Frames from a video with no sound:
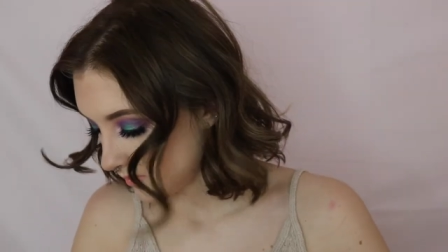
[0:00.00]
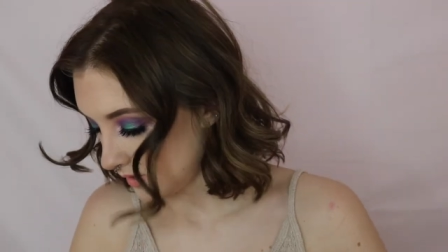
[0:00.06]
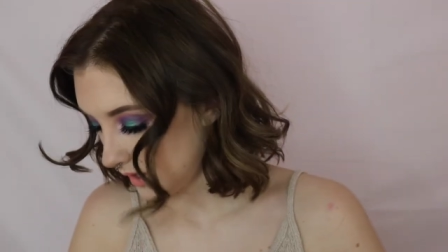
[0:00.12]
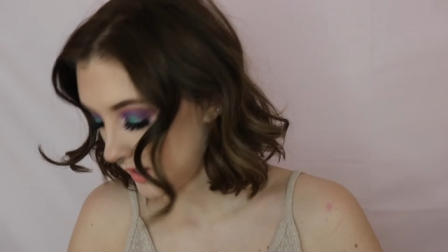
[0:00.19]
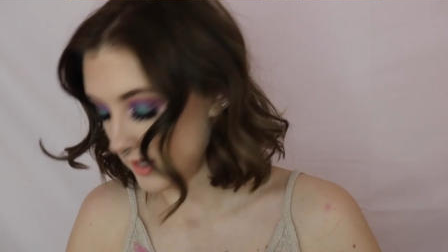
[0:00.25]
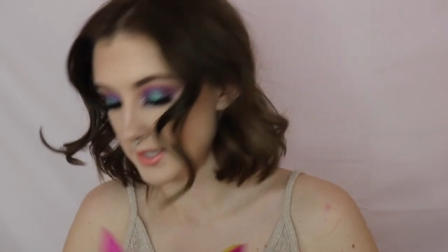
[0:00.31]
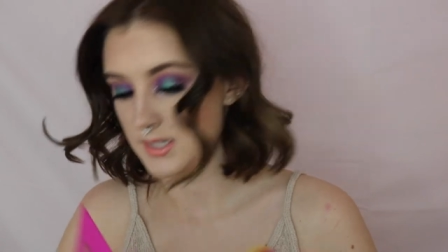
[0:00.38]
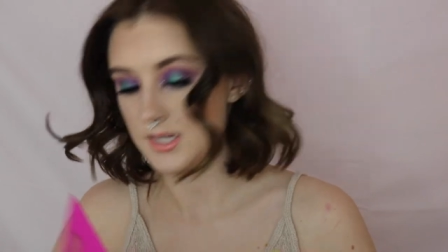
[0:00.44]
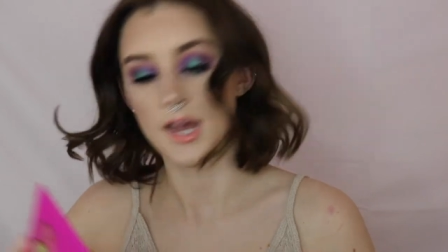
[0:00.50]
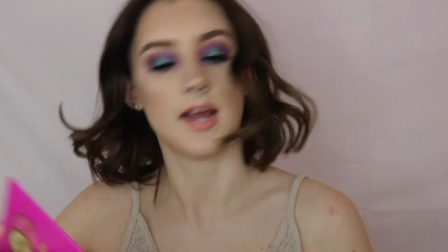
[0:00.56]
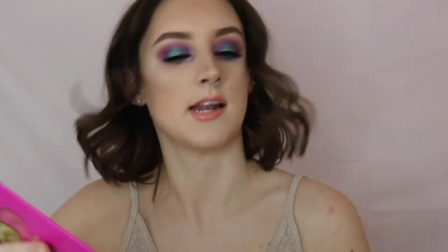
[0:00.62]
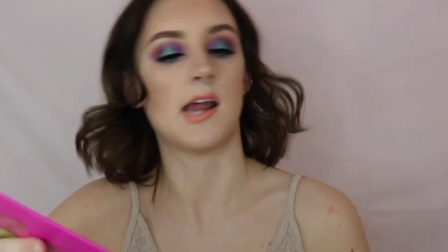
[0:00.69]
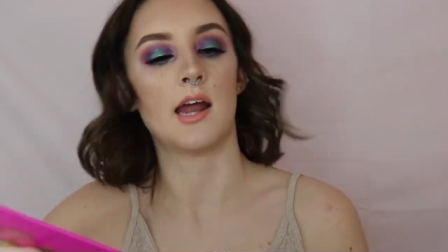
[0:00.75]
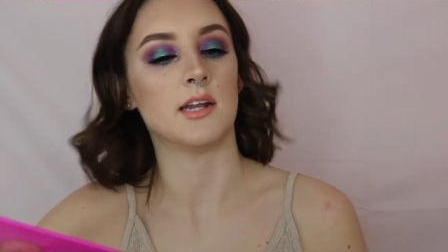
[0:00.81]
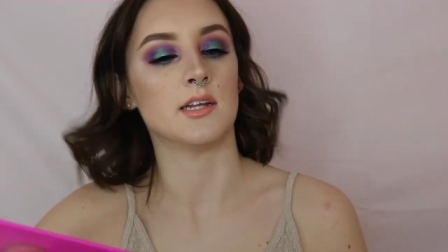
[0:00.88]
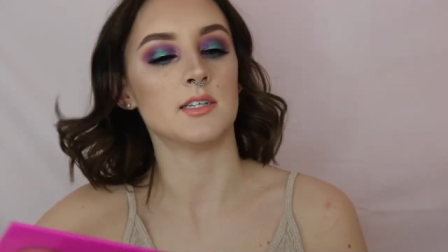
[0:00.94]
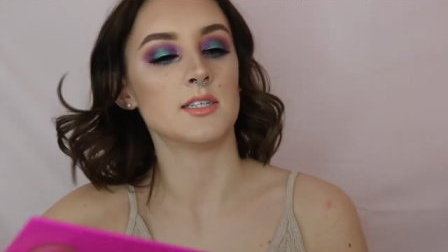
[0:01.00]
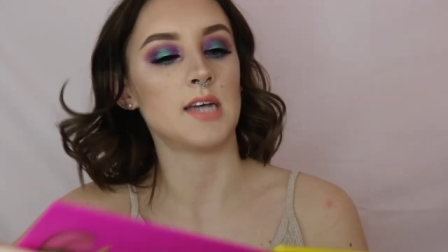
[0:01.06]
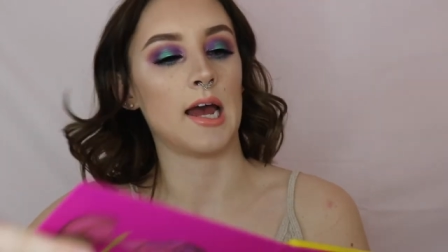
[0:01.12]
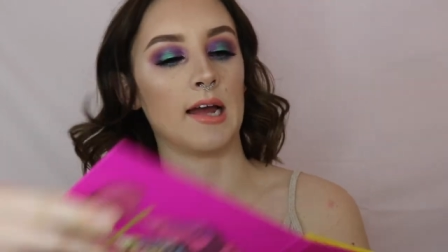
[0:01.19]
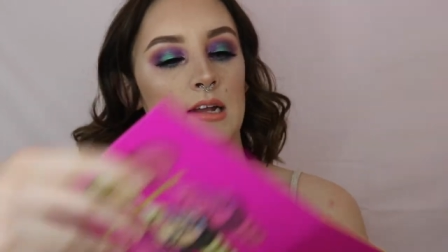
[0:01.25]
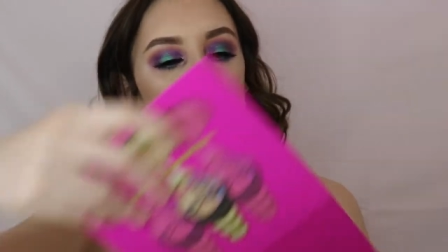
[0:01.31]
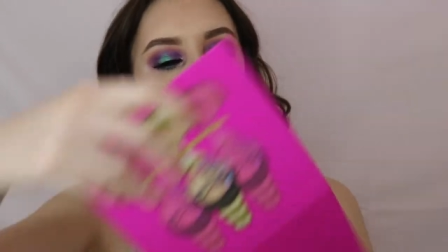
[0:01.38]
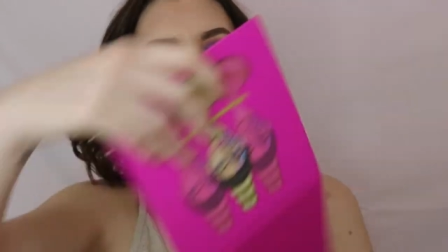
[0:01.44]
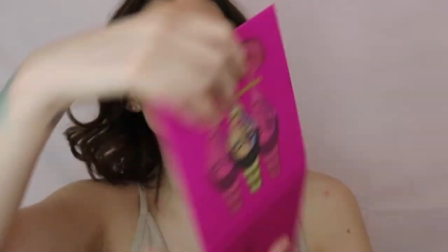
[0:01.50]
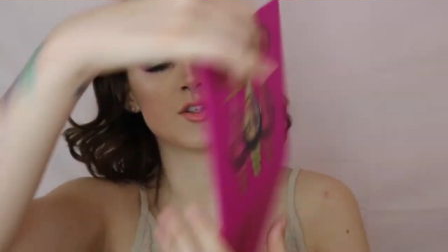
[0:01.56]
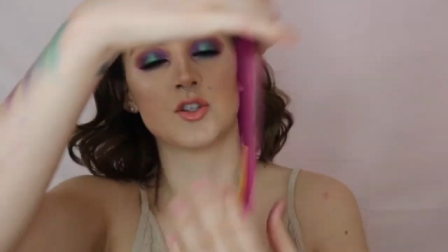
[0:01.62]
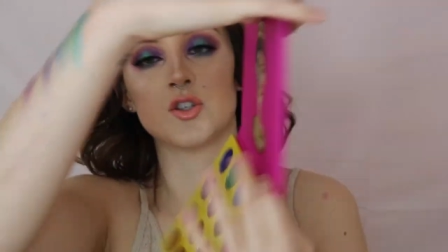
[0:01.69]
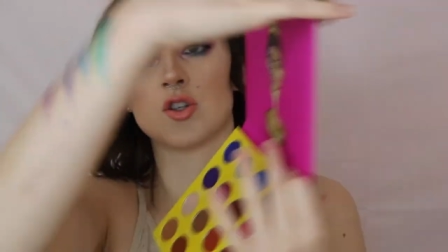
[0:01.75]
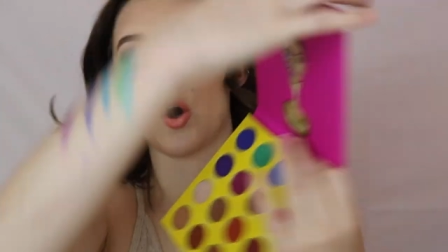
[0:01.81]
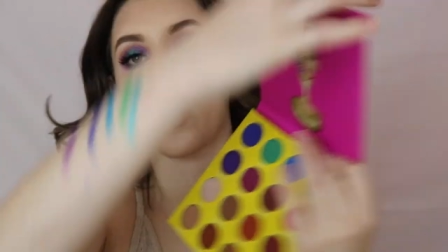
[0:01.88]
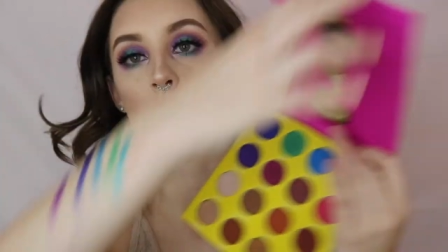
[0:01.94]
like a 10 out of 10
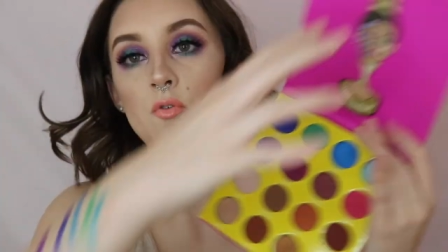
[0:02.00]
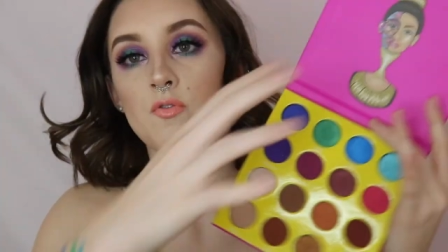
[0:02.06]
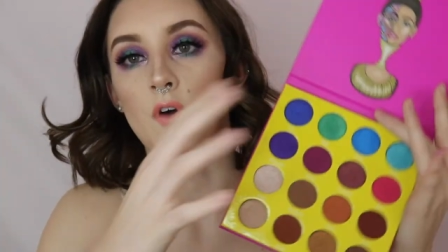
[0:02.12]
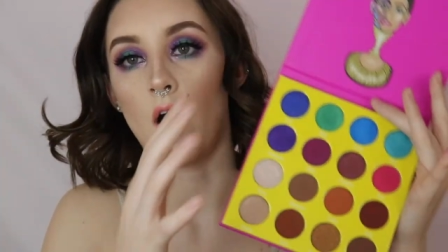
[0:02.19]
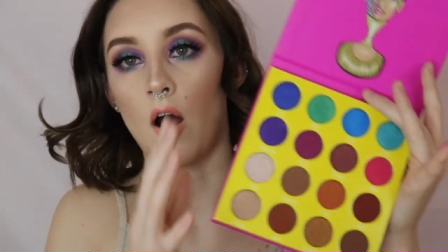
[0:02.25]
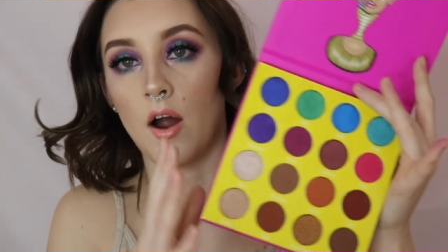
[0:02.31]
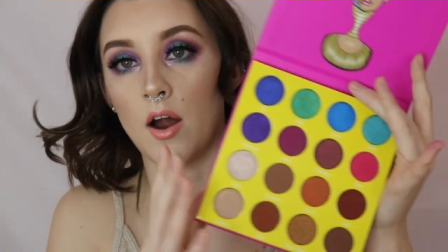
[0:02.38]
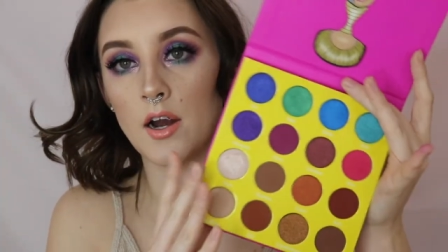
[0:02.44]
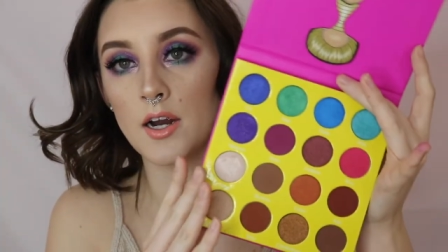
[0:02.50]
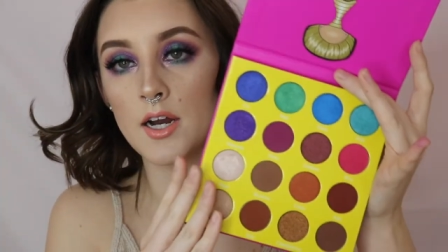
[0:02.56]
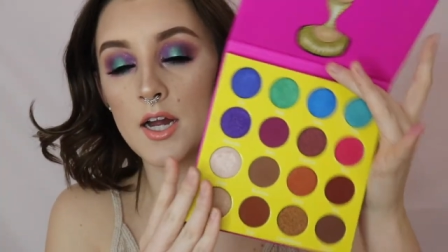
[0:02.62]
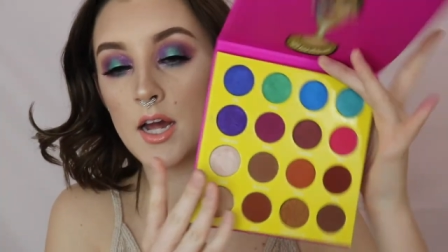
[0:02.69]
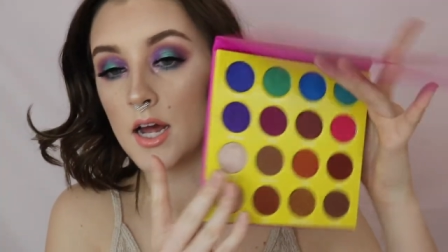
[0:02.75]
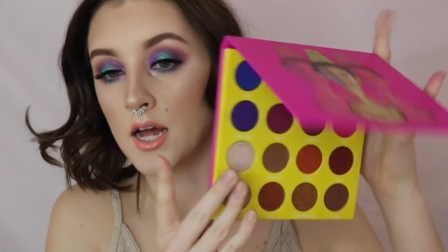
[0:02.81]
so far.